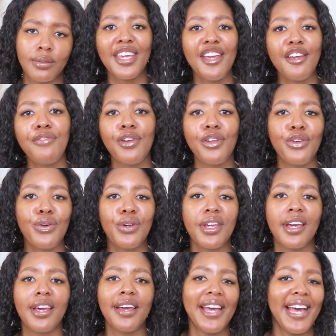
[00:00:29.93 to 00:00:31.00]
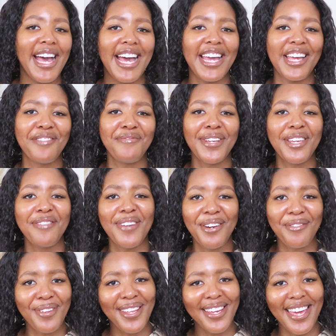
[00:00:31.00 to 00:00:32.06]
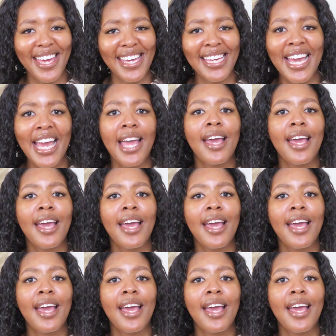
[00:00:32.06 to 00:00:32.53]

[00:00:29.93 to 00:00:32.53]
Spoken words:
If you're new here, hi, I'm Vicky with a K,